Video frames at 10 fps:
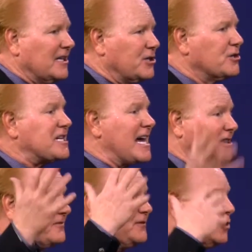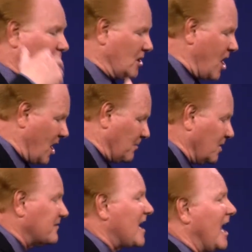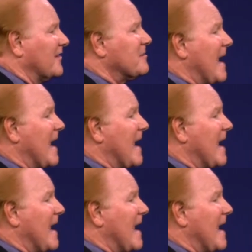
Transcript: You take the full armor of God, the